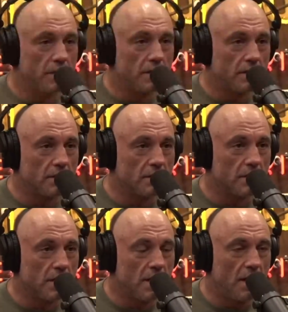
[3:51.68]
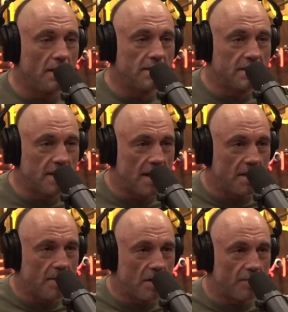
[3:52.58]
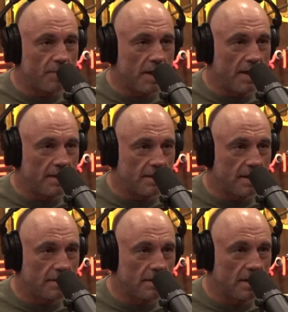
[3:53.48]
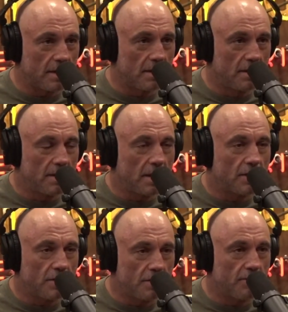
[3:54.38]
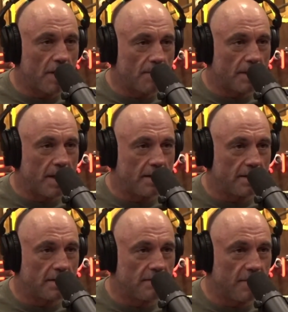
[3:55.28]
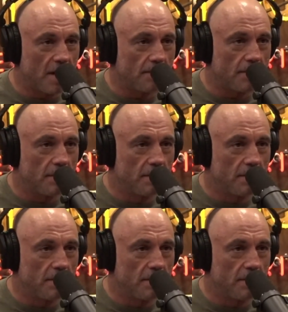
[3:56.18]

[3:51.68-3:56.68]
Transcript: that there's an insane amount of planets out there right. that could replicate this environment.